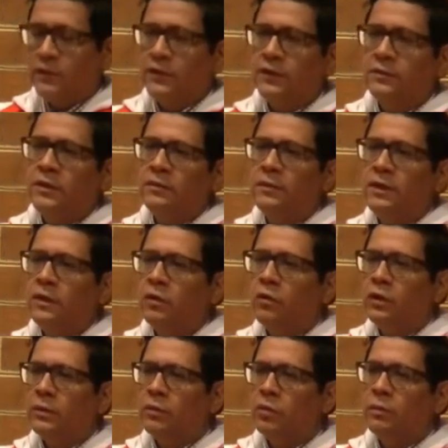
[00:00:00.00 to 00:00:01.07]
But this might be
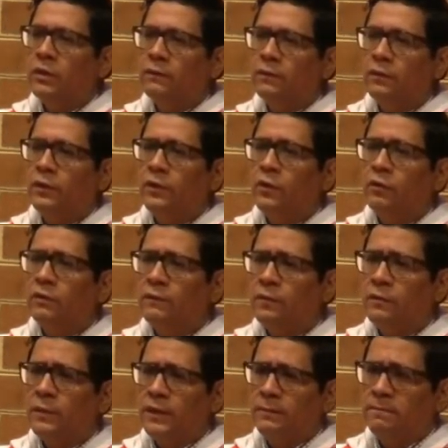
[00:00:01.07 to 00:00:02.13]
a holy moment for you
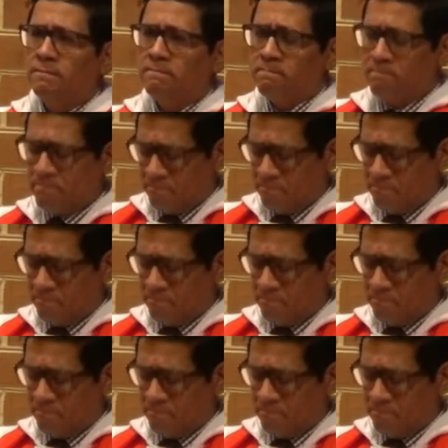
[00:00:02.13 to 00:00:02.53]
and for me.